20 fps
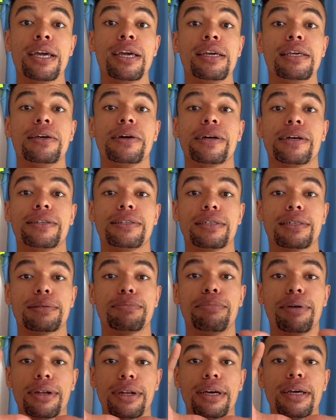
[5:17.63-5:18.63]
you can just
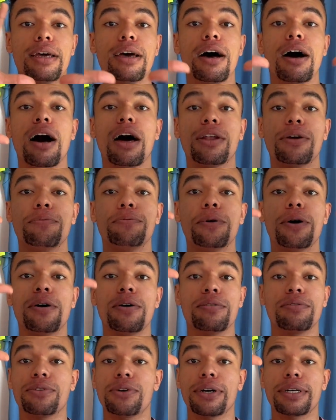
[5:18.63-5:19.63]
put it on a
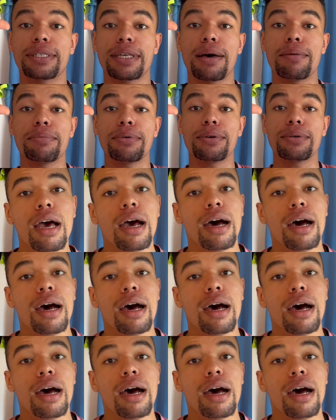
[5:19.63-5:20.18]
wall, for example.